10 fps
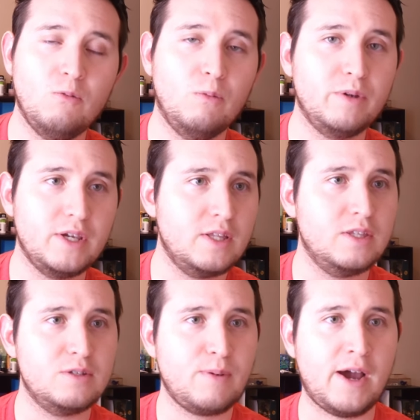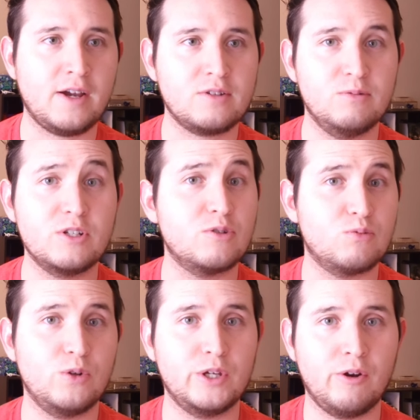will be in these packs, which is
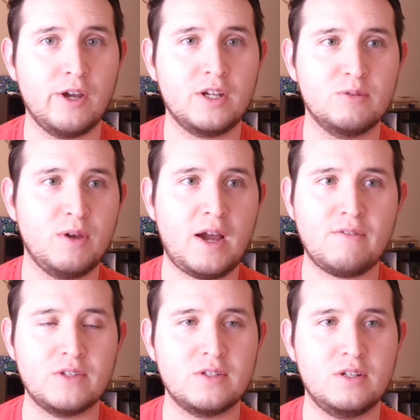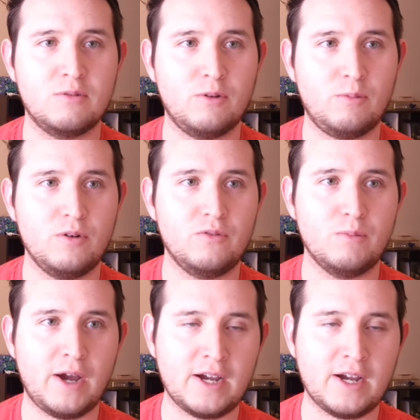really great because we haven't seen a reprint from